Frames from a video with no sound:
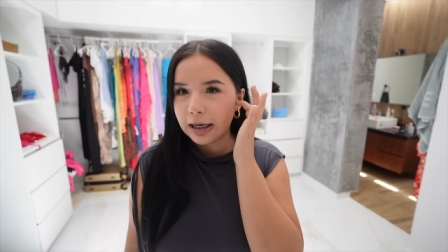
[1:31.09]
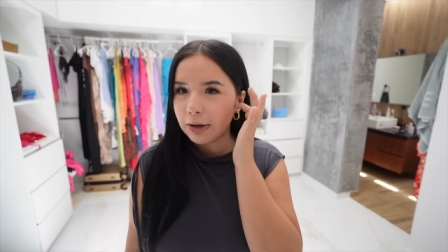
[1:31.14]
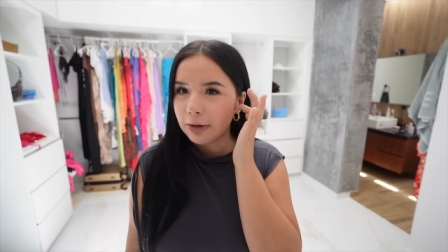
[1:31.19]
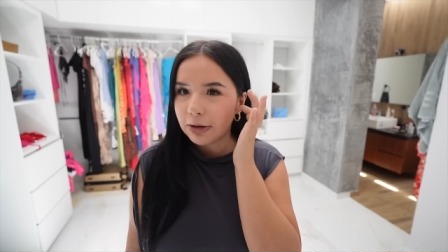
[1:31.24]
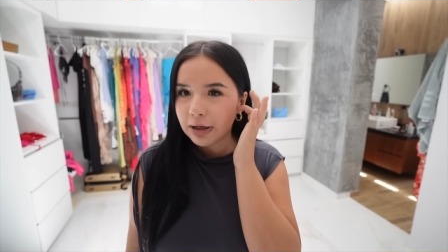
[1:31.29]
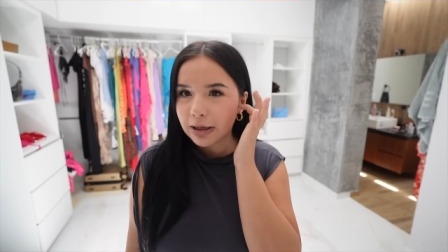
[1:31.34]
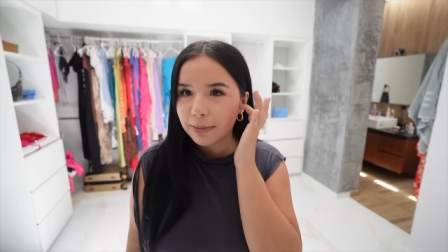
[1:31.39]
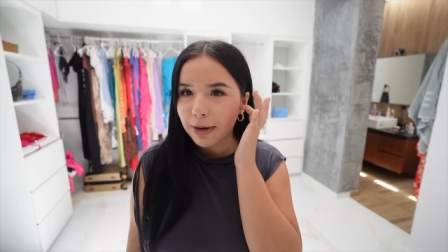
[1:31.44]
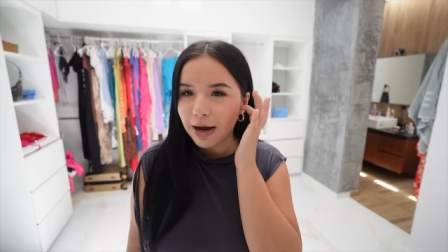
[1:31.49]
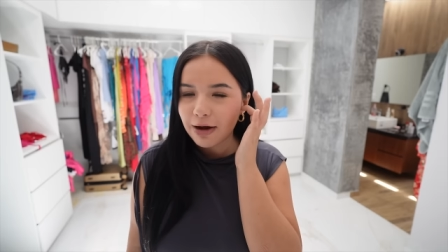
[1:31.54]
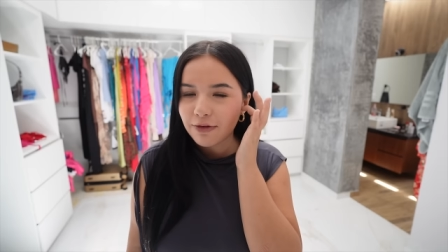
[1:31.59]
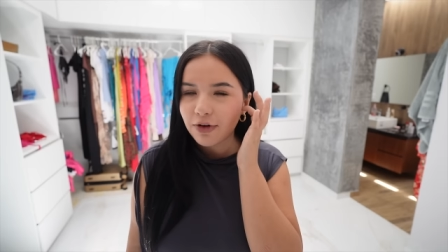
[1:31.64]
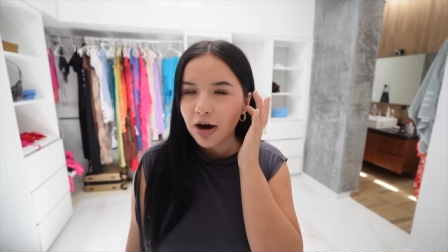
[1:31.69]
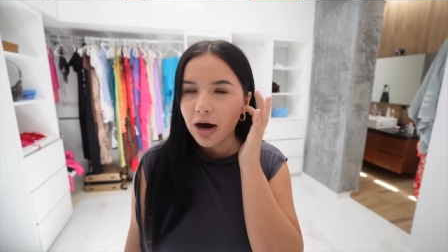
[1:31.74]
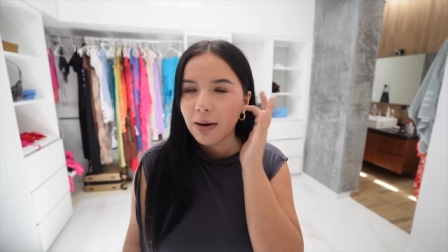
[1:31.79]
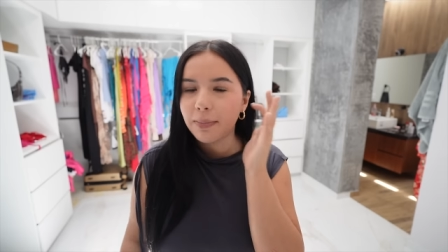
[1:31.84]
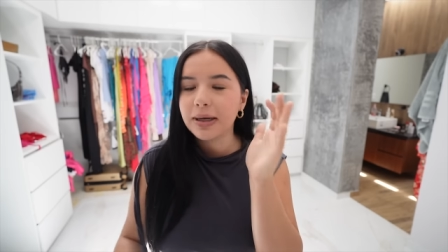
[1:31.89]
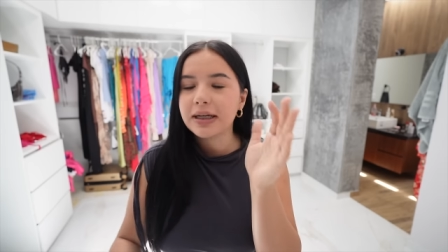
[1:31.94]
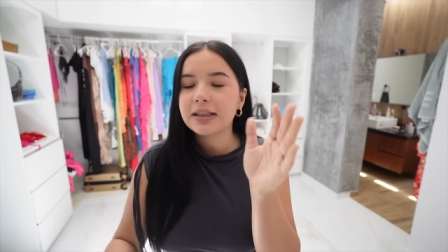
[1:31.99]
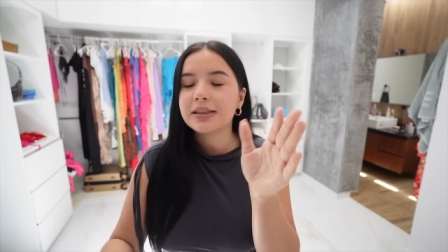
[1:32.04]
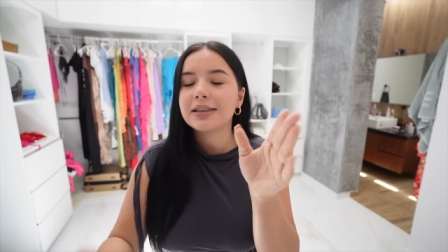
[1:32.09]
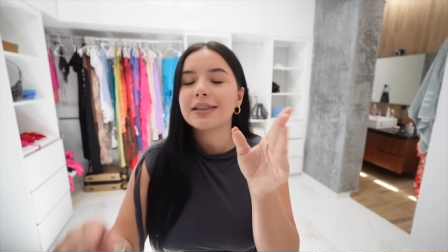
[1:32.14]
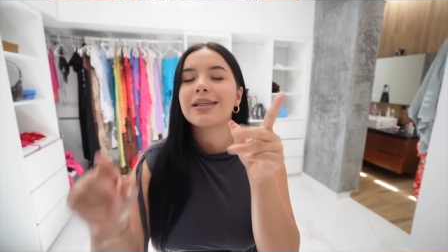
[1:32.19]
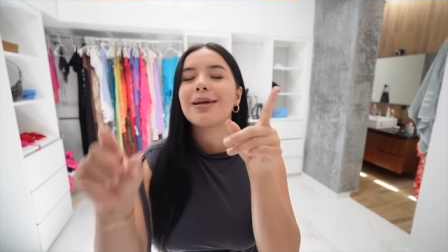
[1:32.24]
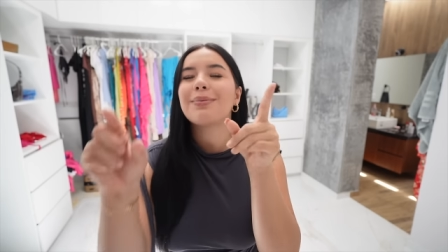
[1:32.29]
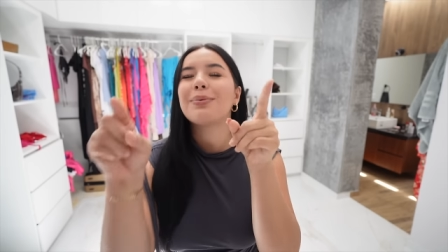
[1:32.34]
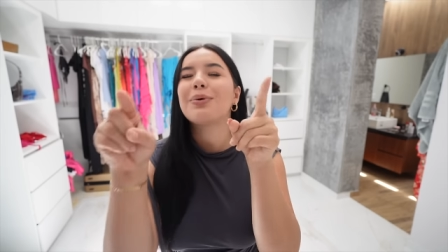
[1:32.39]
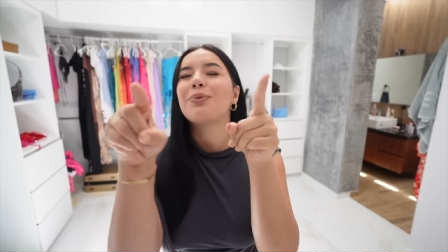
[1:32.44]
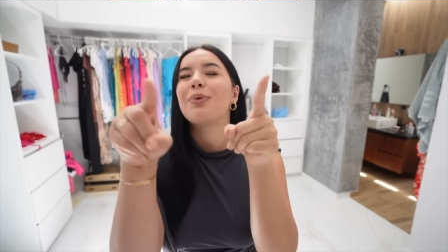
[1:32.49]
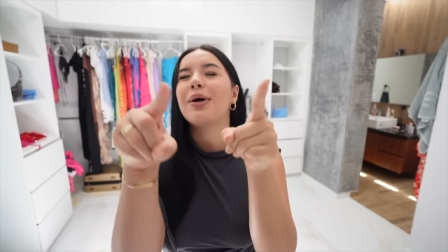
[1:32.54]
Like, okay, my fault, but it's because
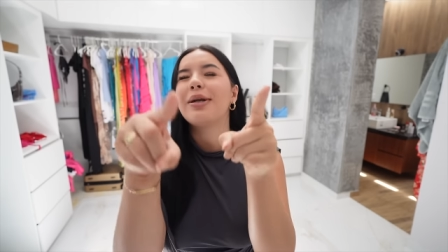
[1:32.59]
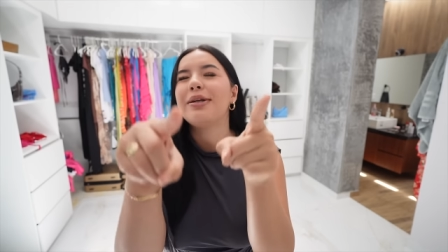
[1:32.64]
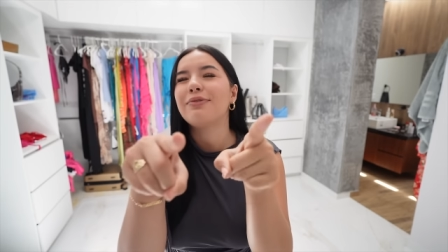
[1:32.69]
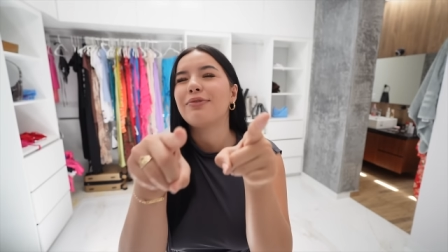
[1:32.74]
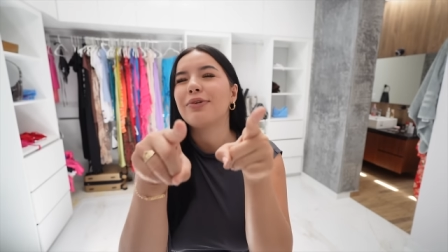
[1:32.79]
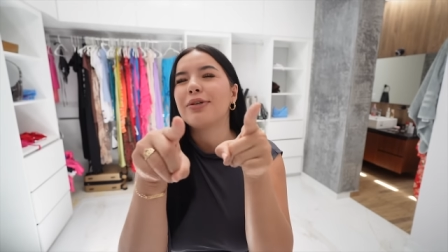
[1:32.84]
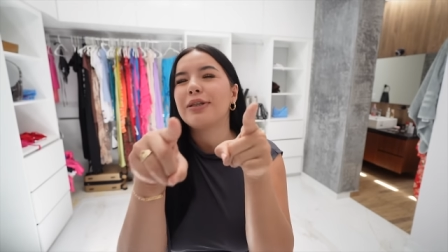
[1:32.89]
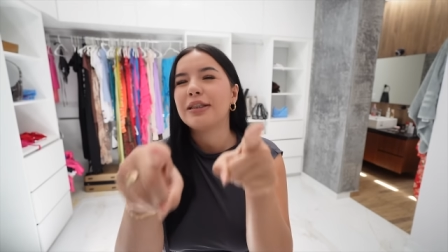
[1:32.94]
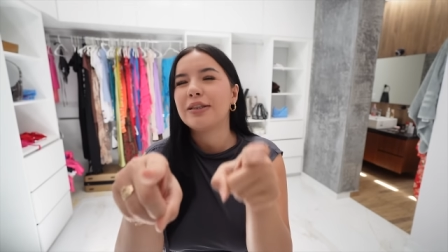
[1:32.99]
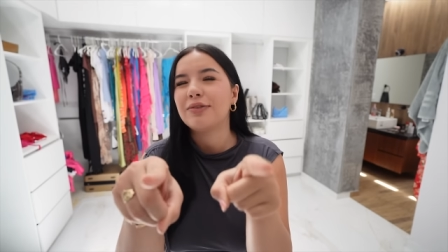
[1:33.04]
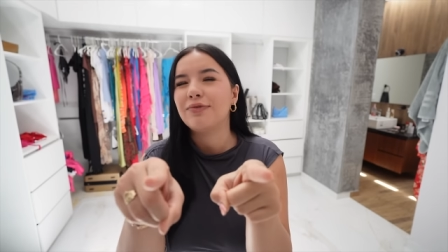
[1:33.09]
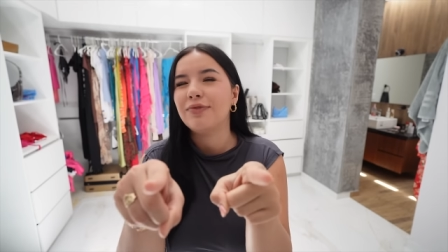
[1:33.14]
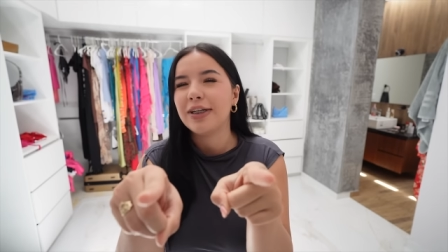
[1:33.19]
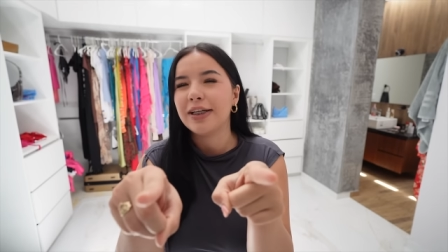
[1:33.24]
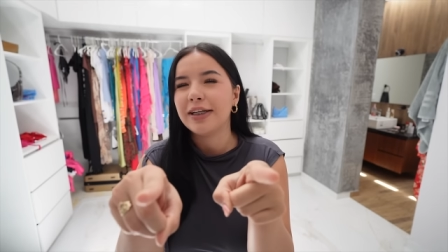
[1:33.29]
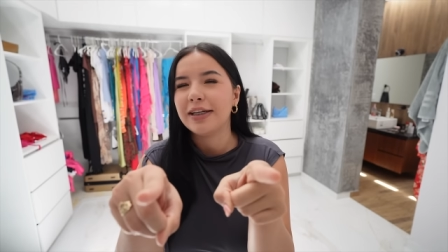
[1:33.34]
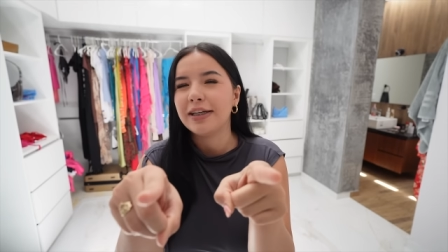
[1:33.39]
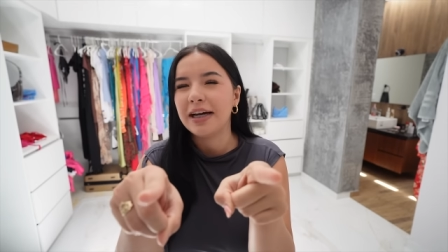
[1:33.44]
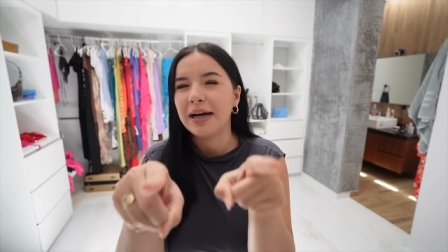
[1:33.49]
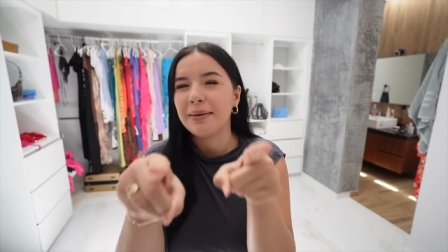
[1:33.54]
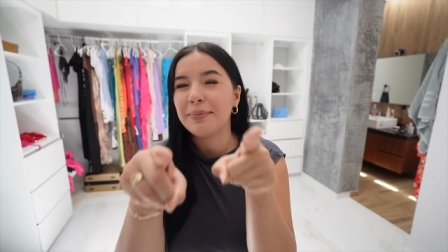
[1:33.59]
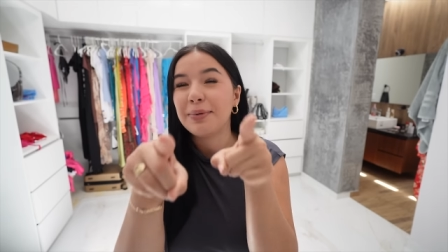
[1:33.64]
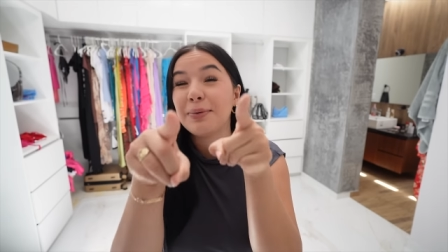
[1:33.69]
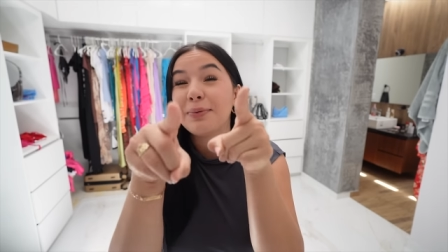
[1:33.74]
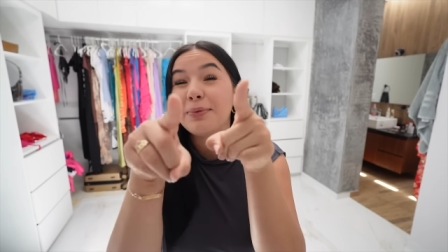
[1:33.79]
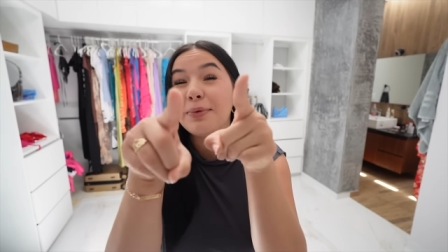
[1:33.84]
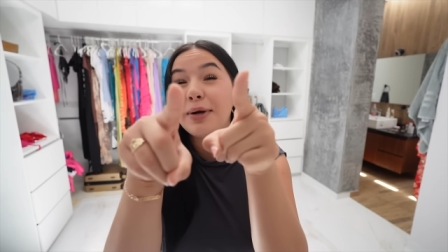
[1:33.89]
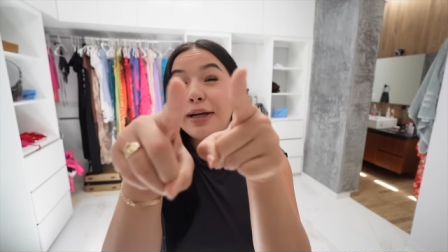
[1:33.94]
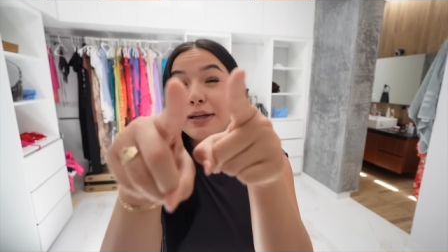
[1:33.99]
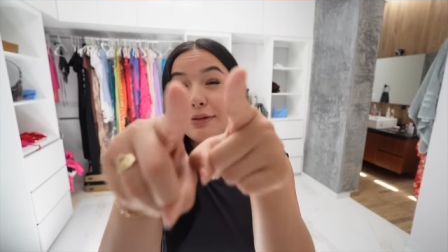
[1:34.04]
I've been waiting for this vid. I've
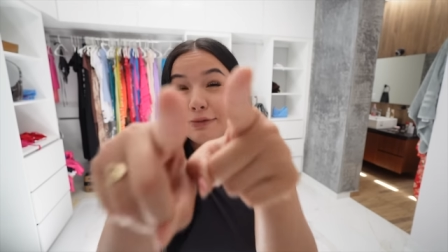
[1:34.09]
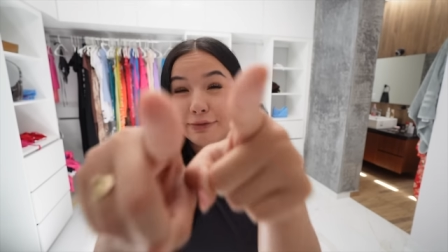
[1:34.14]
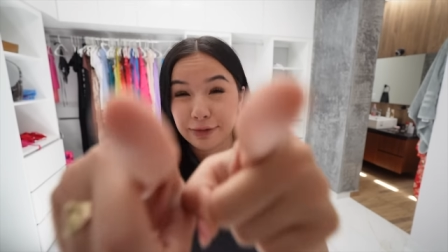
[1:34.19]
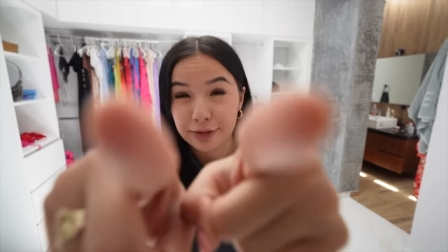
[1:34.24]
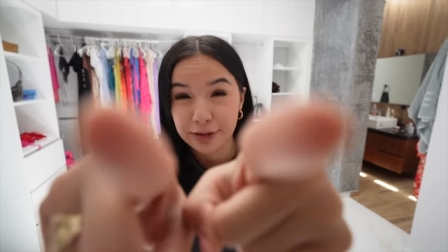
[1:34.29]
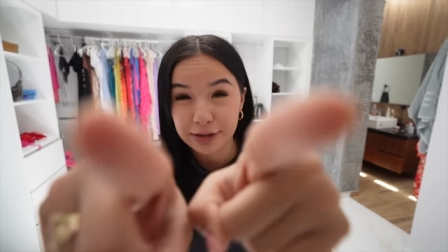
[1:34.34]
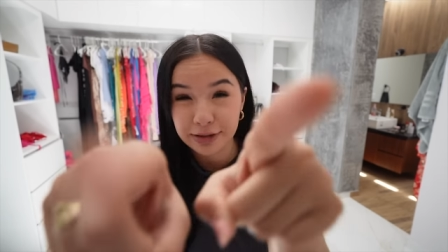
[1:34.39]
been waiting for